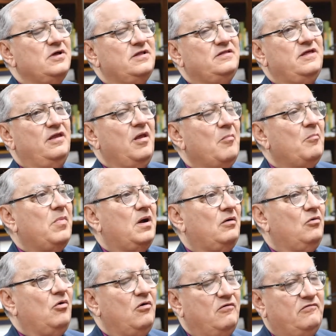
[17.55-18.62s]
the number
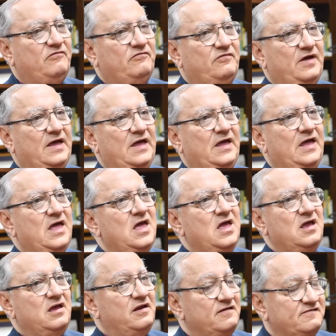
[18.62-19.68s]
of
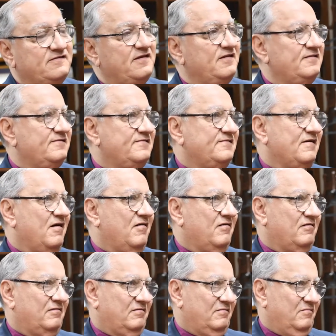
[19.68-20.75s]
Christians are